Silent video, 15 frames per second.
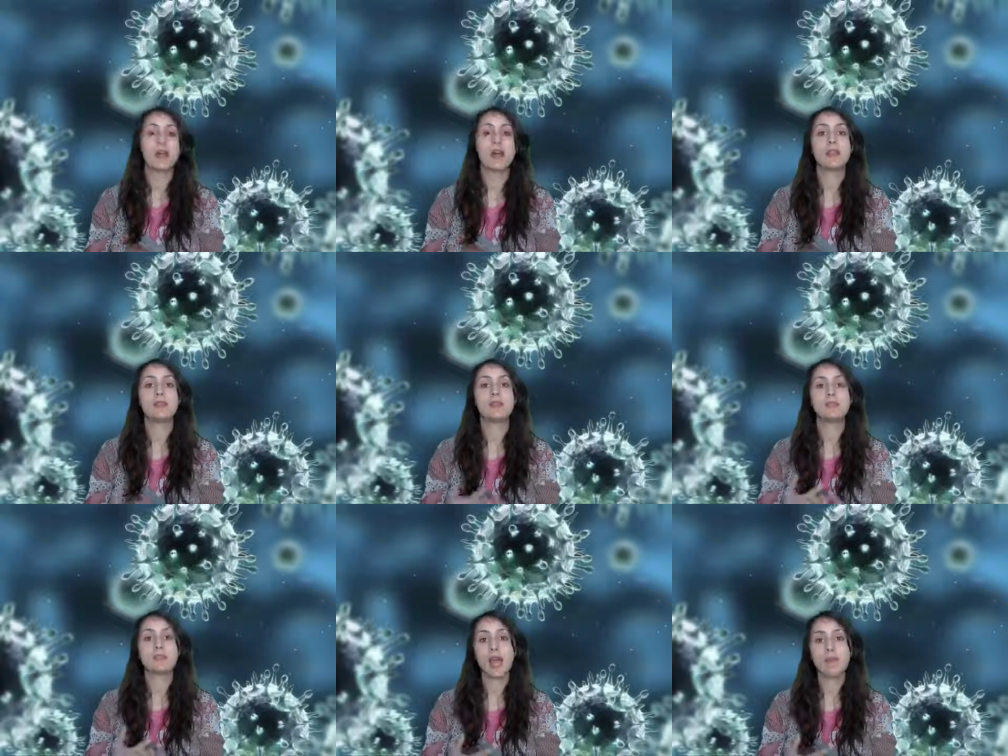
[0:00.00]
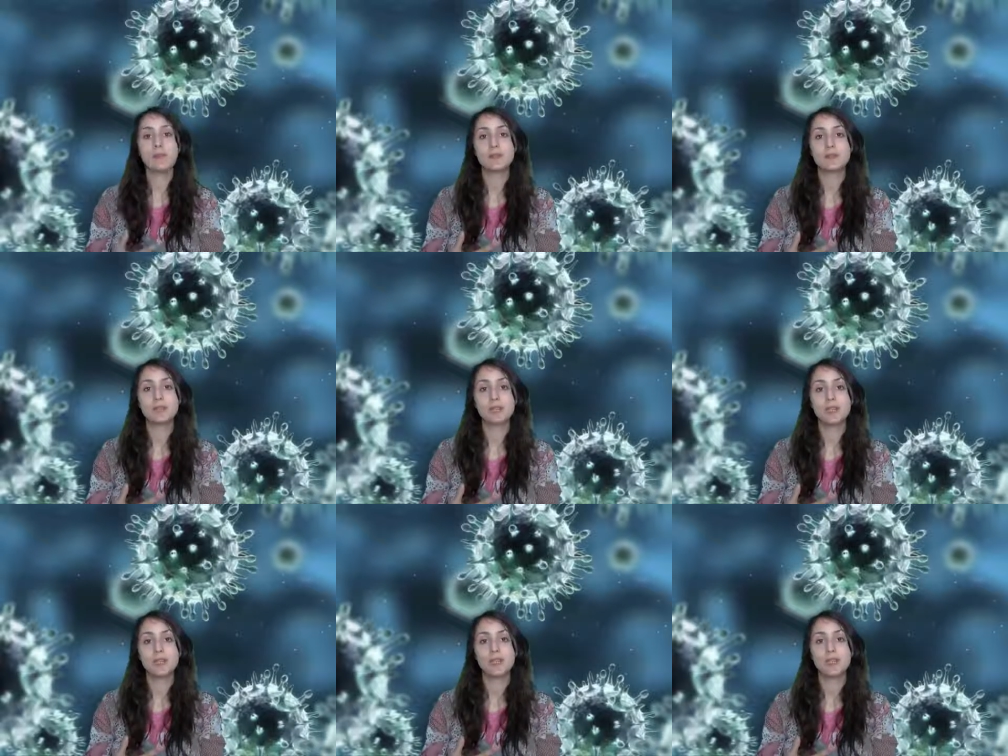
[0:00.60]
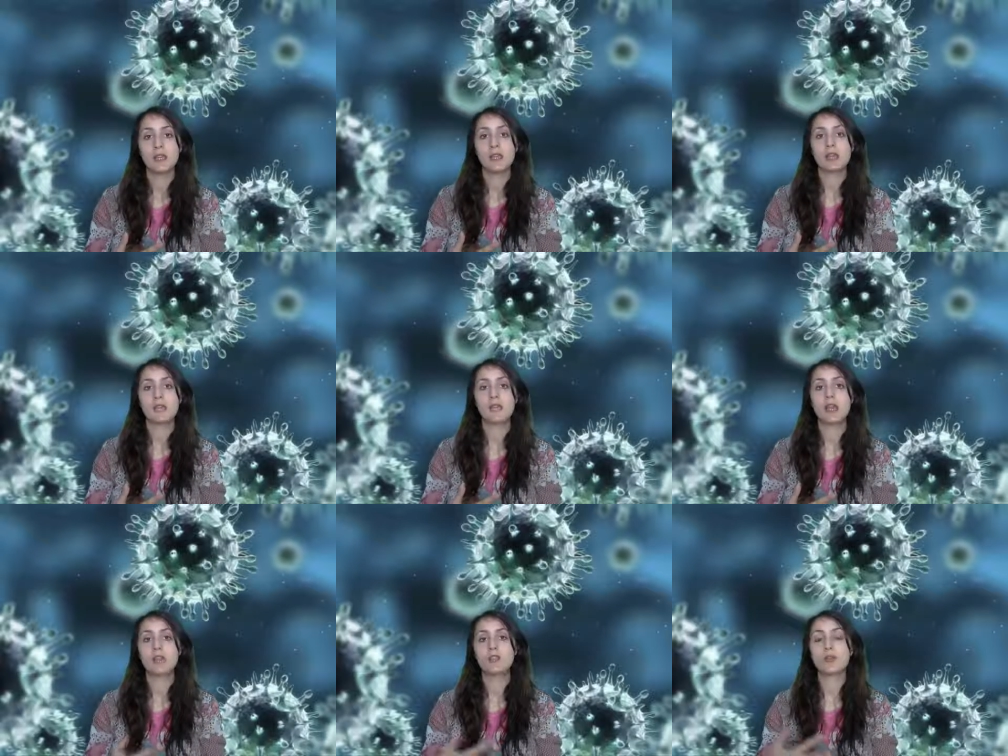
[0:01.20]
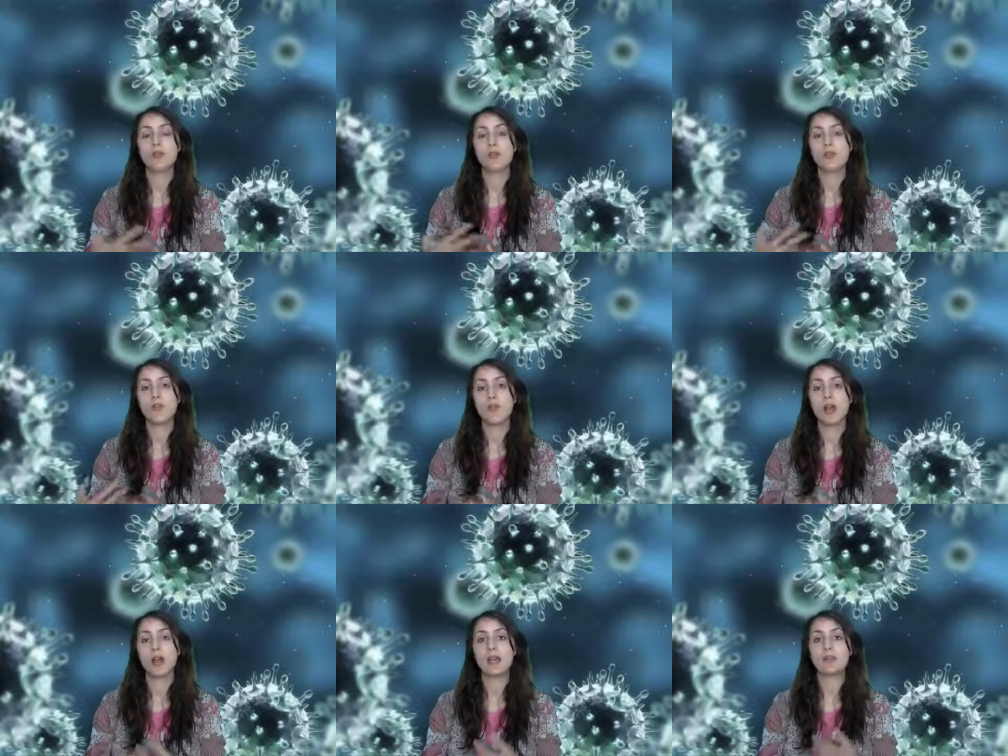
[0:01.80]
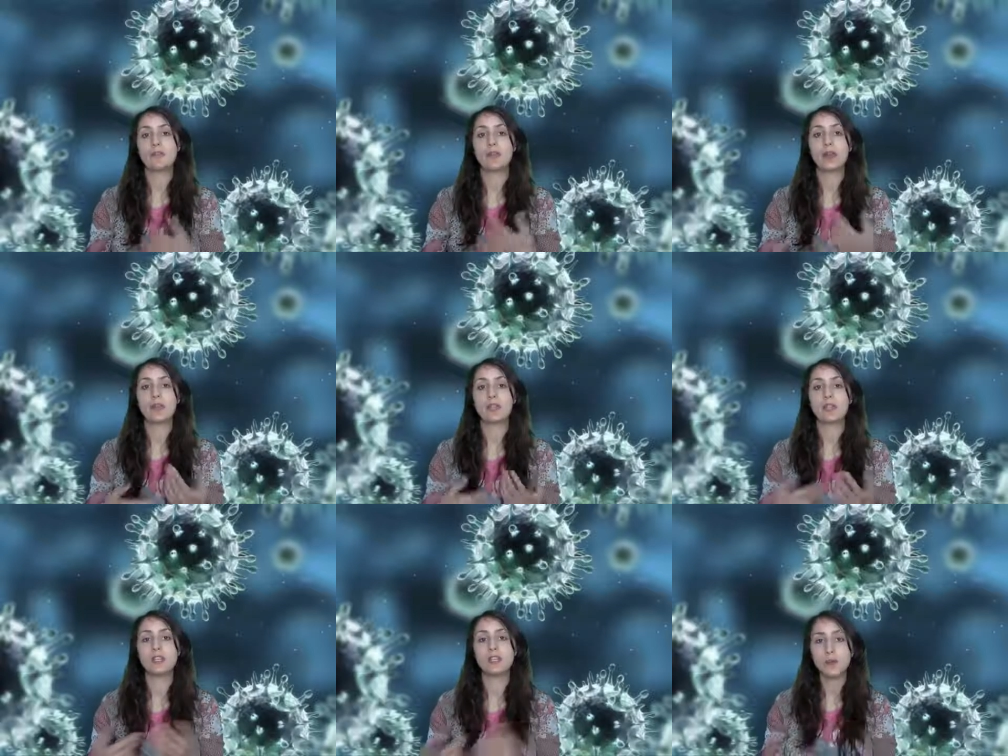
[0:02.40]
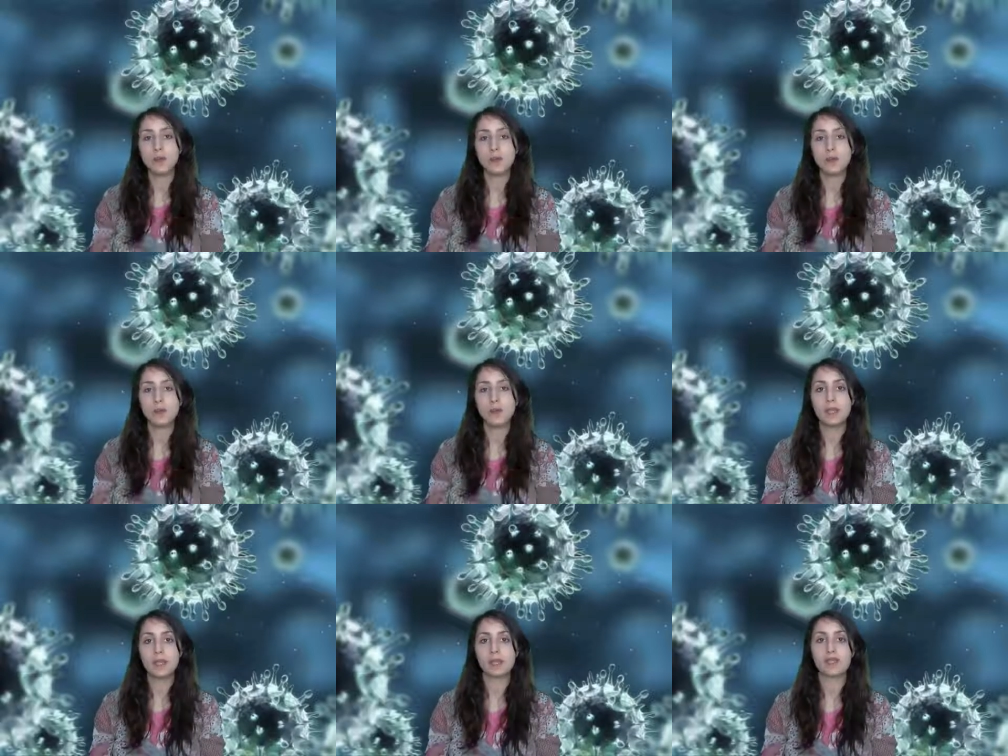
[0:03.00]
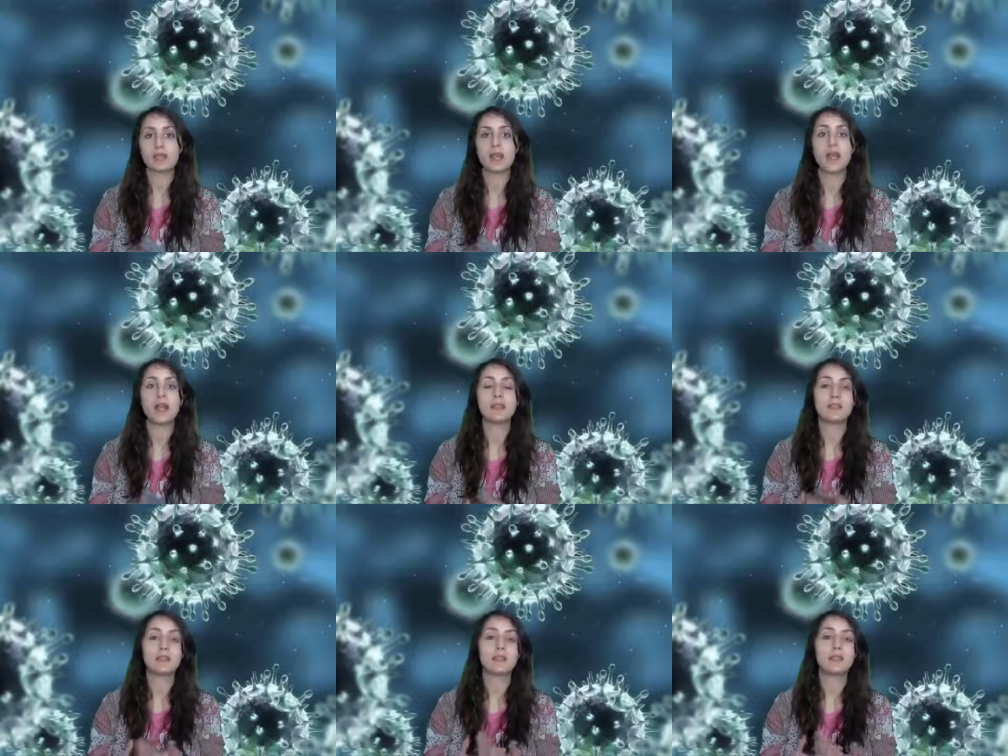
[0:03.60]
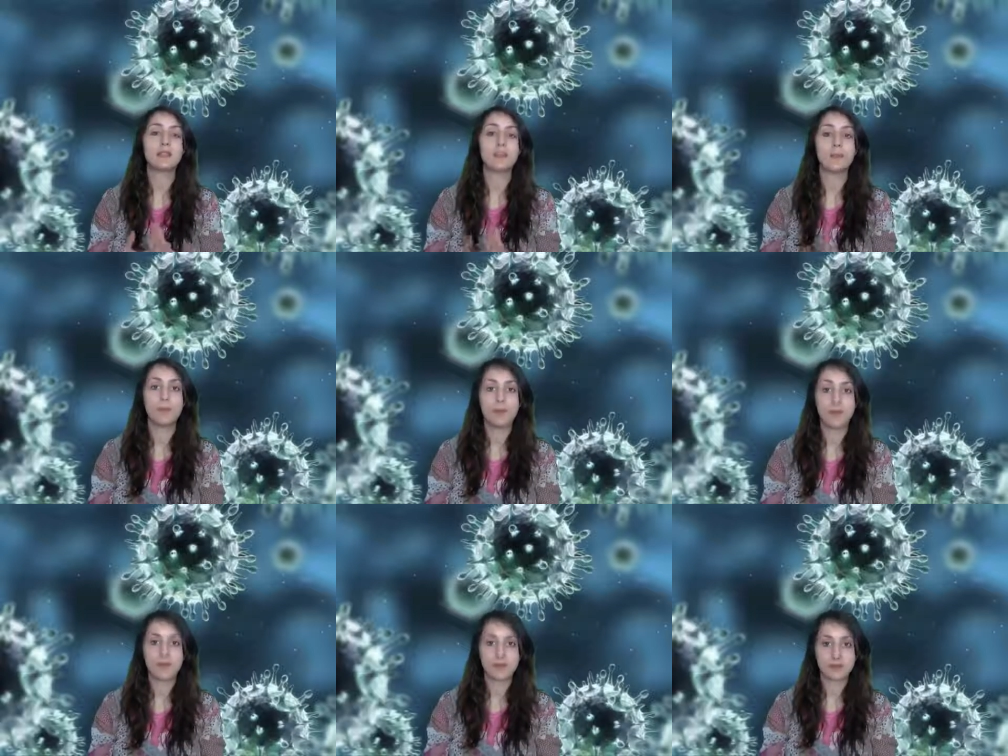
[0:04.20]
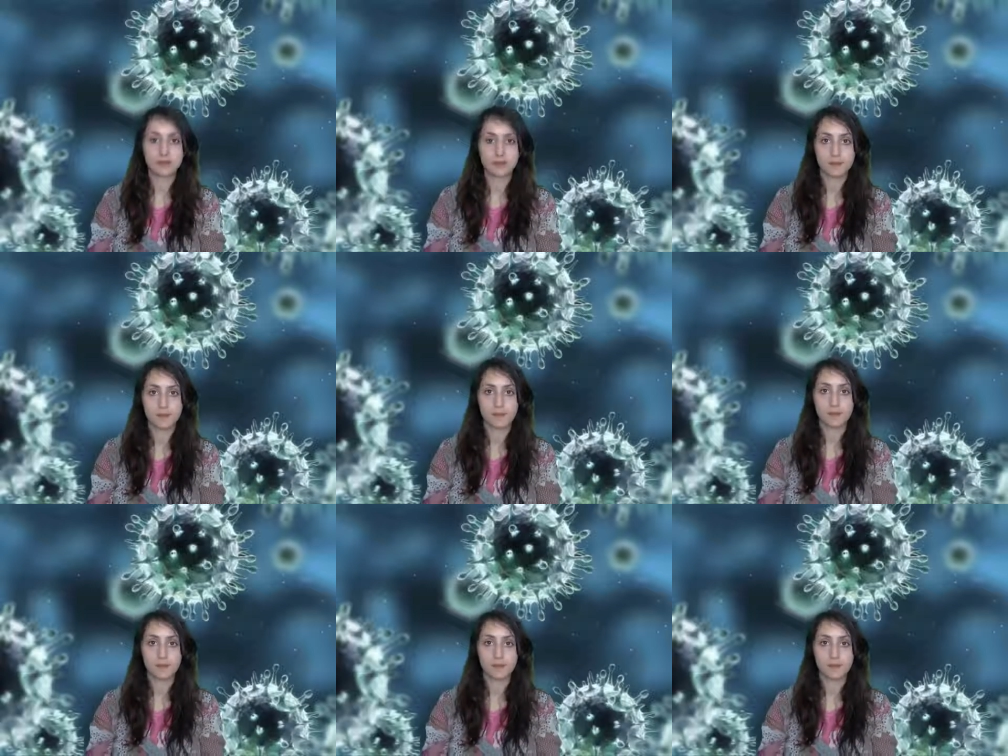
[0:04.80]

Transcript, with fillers: and the type C that you can find both in human beings and in the pigs.